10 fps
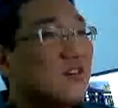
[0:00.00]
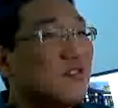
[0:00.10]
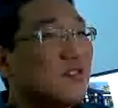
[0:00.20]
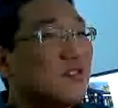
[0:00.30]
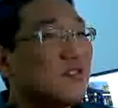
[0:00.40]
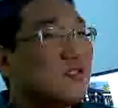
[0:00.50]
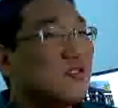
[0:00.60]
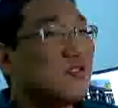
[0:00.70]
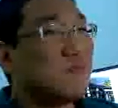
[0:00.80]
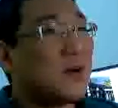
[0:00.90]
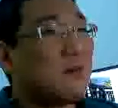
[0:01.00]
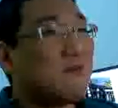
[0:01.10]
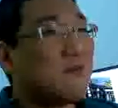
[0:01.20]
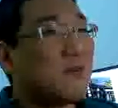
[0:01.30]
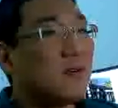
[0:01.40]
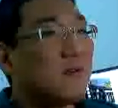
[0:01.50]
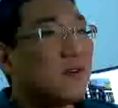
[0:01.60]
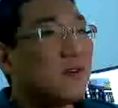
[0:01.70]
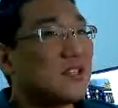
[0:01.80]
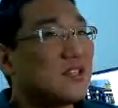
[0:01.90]
it pop up
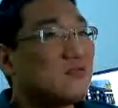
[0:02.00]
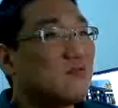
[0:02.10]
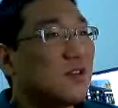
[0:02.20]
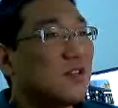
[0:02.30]
like this way.